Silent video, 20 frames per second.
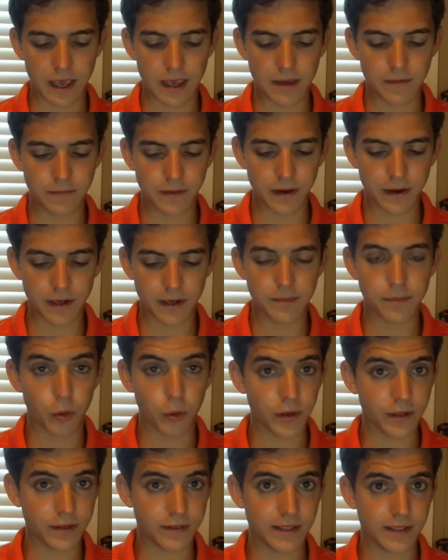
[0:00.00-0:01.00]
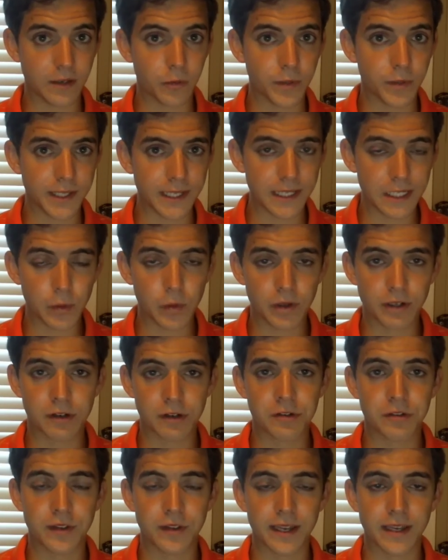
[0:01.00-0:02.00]
very important thing we need to
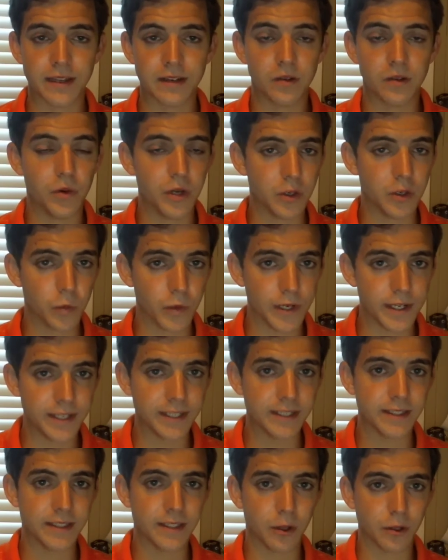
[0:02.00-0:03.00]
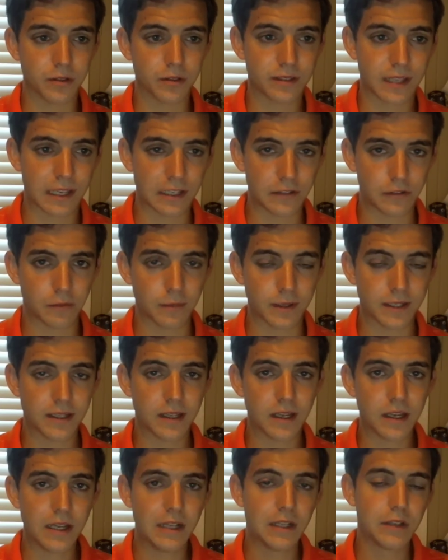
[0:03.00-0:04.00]
understand when reading the Old Testament.
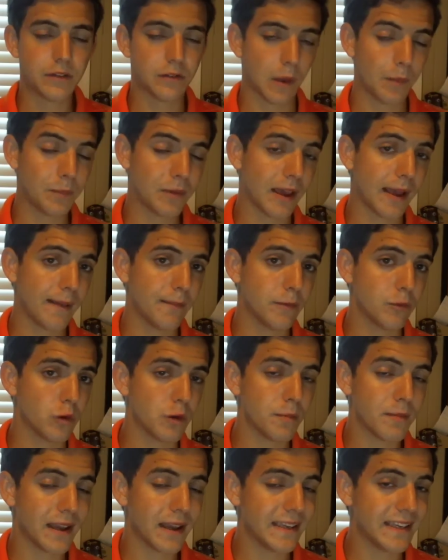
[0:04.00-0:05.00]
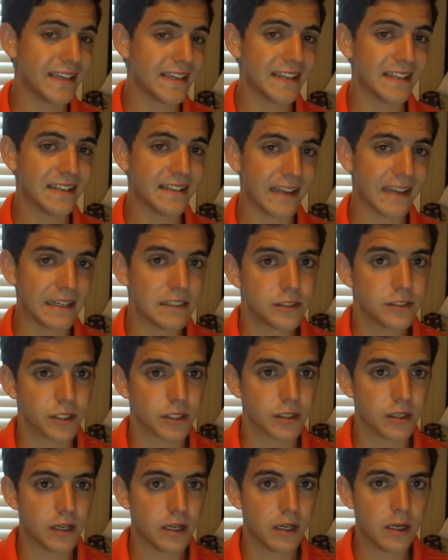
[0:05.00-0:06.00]
Sometimes we might get in
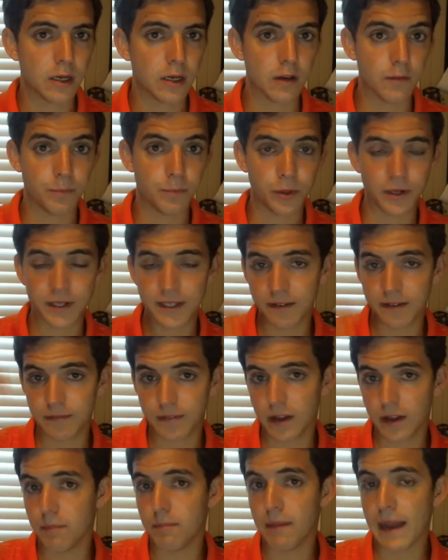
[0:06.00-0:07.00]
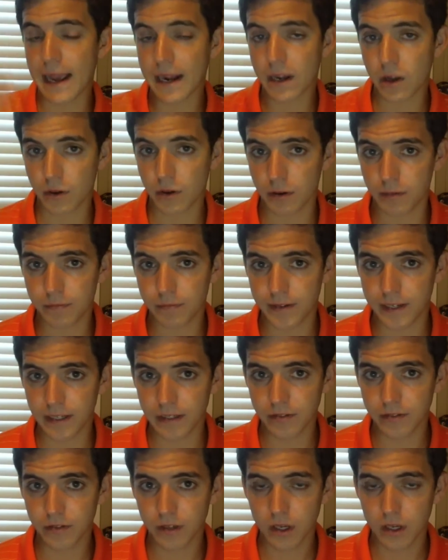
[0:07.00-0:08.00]
danger of putting a veil back on our
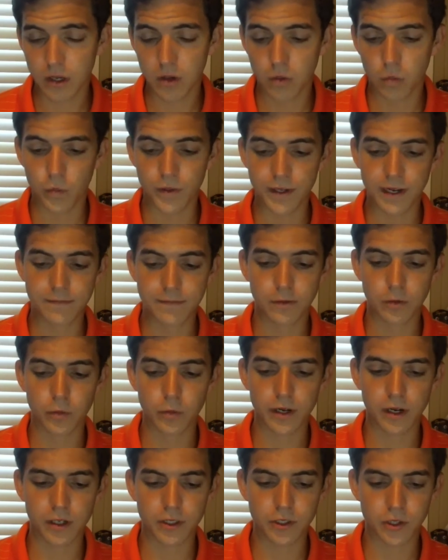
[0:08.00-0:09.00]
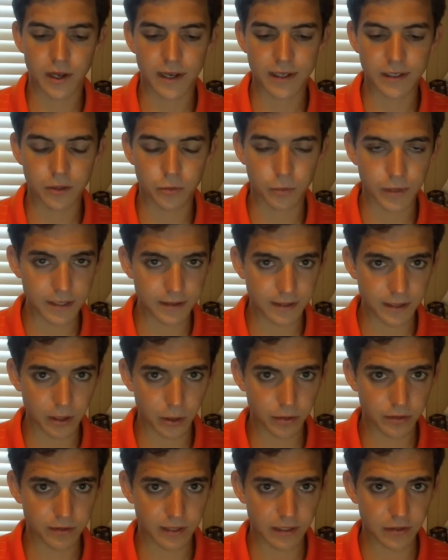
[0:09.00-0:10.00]
face whenever we are trying to read the
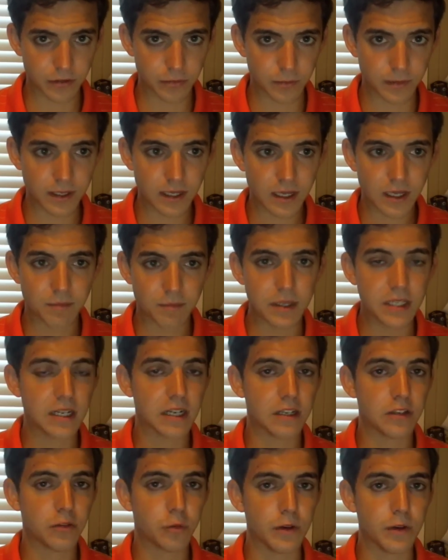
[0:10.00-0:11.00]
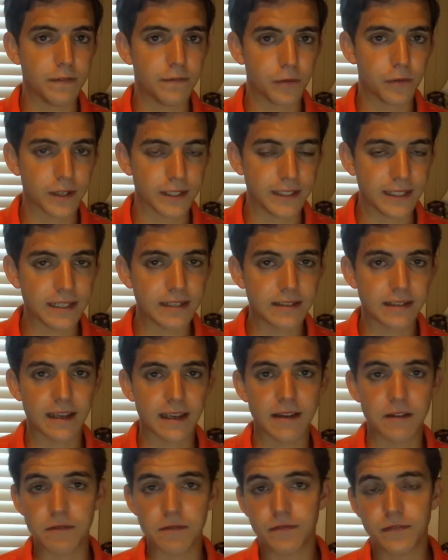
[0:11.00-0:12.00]
Old Testament because we forget
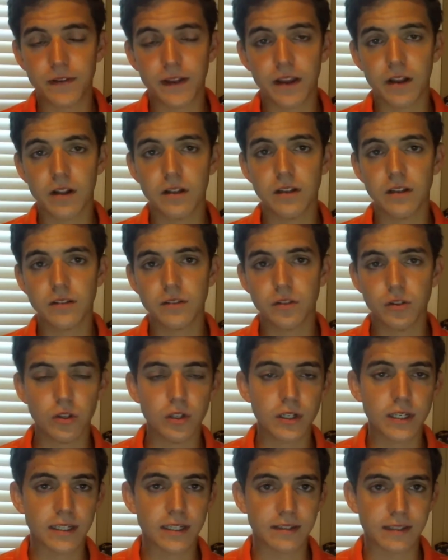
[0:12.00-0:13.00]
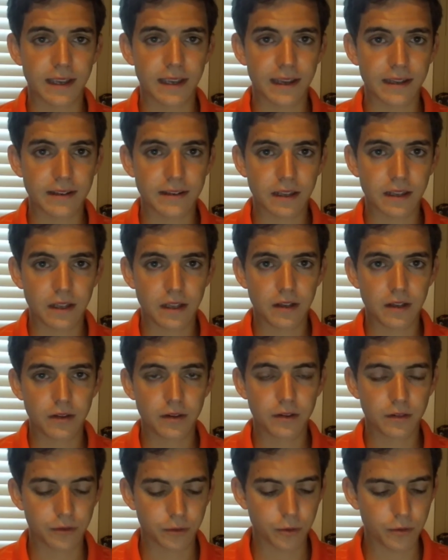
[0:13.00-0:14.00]
and fail to look at that
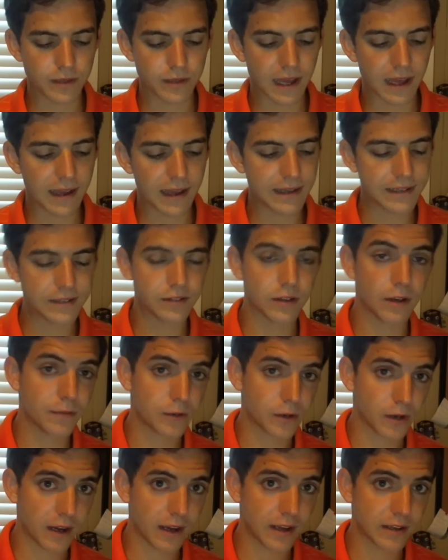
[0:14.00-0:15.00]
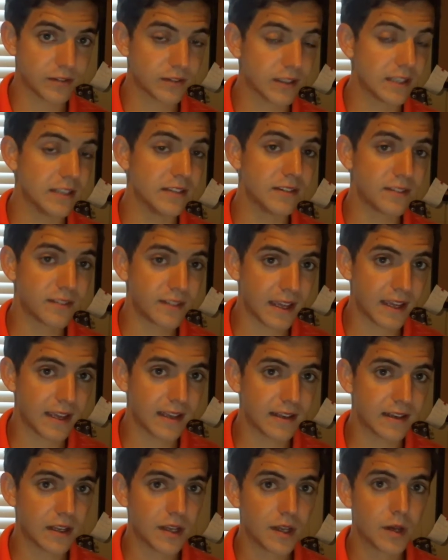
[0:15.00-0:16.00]
through the eyes of Christ.
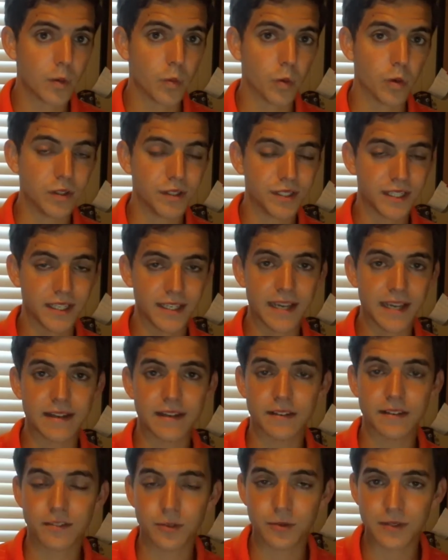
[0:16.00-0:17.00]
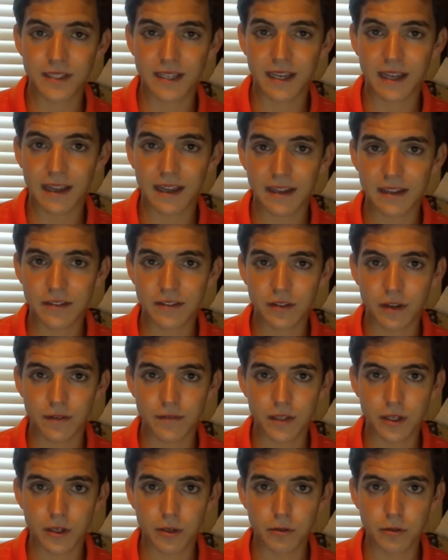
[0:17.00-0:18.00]
Instead, we're looking at it through the eyes of
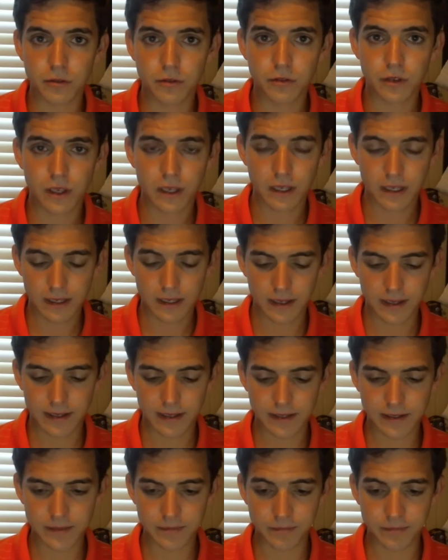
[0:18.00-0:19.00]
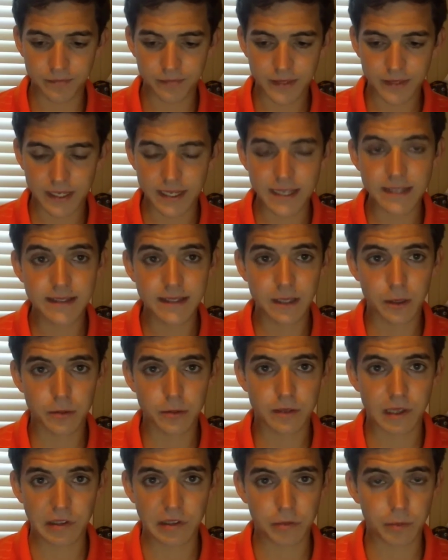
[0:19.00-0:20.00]
those in the Old
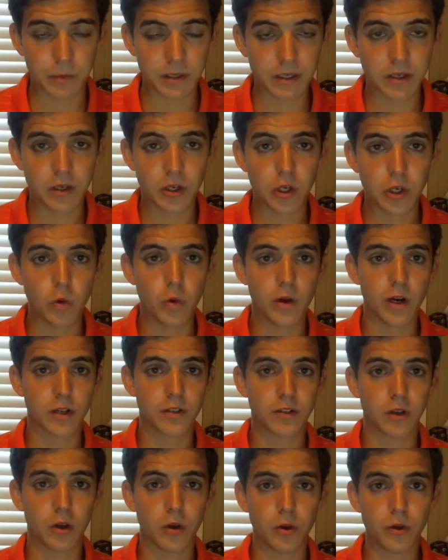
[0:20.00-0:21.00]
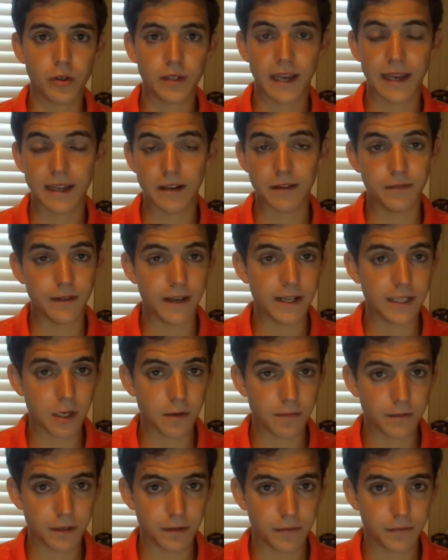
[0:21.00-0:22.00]
Testament who we are told had a veil
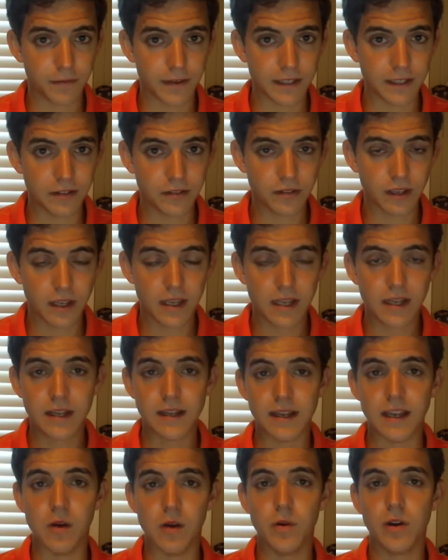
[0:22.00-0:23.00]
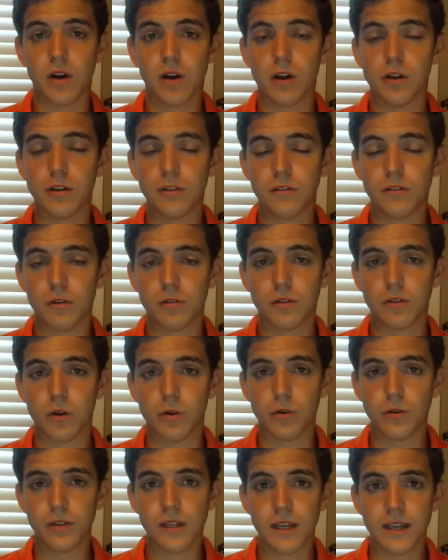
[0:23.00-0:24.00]
over their face, and we are also
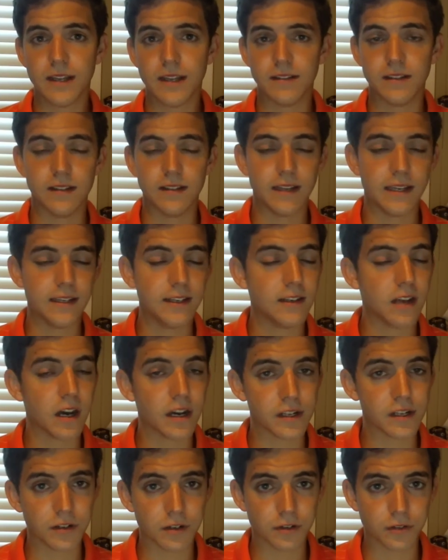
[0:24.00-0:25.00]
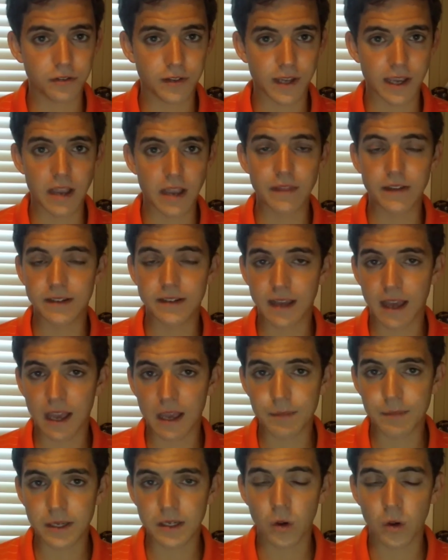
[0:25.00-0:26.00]
told that they did not understand the
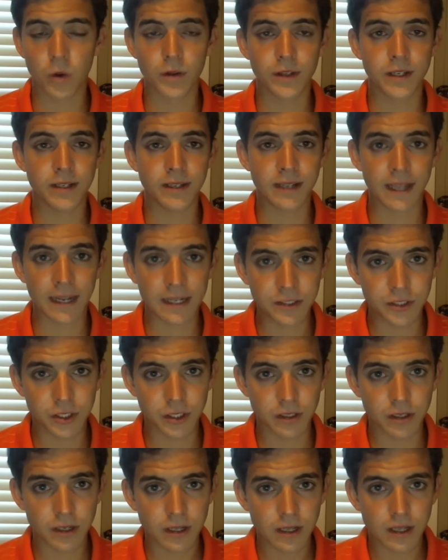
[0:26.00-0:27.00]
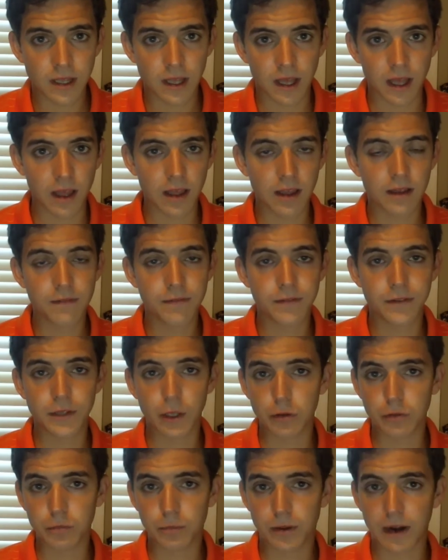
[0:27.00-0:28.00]
timing or the nature of
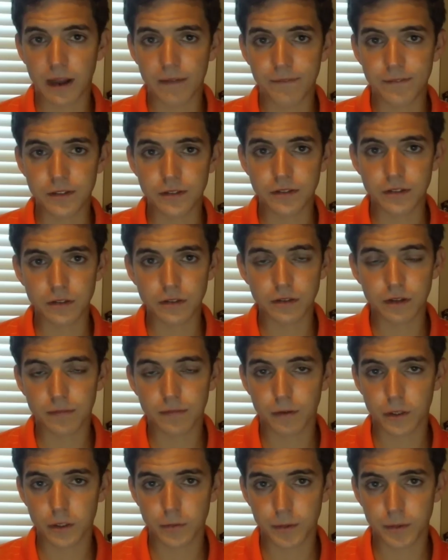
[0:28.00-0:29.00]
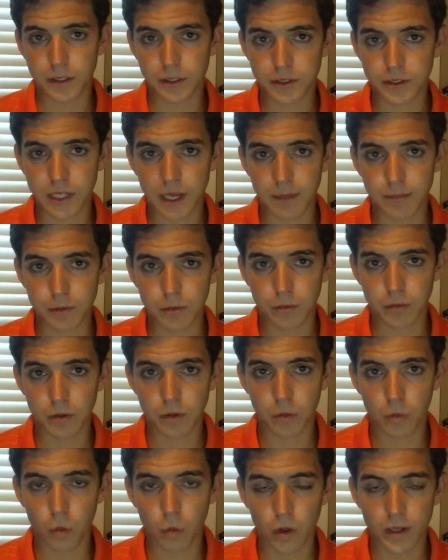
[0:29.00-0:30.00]
those prophecies. 1 Peter chapter
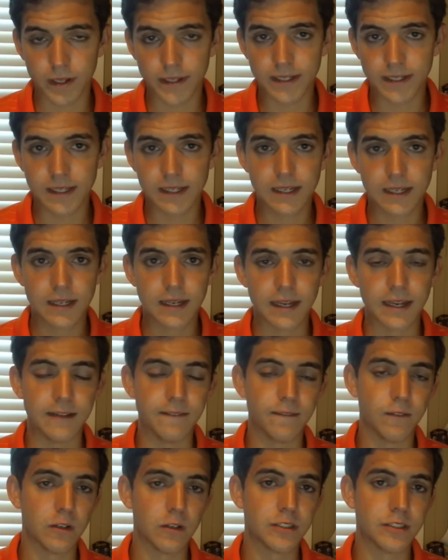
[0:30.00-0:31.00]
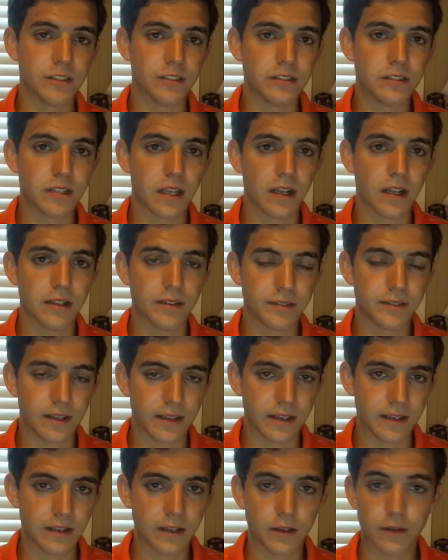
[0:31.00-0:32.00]
1 and verses
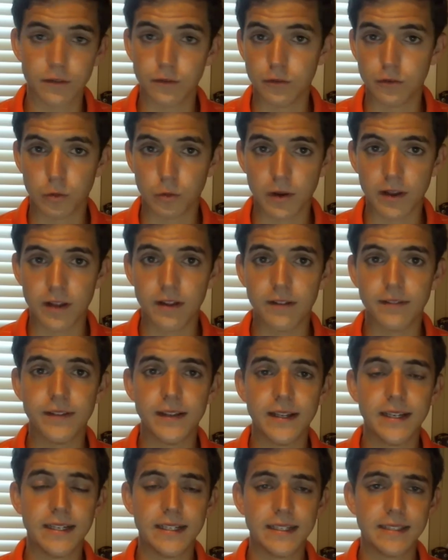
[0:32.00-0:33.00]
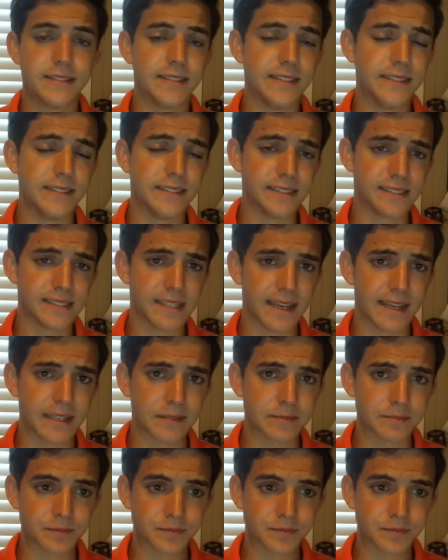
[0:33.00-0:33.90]
10 through 12 teach us that.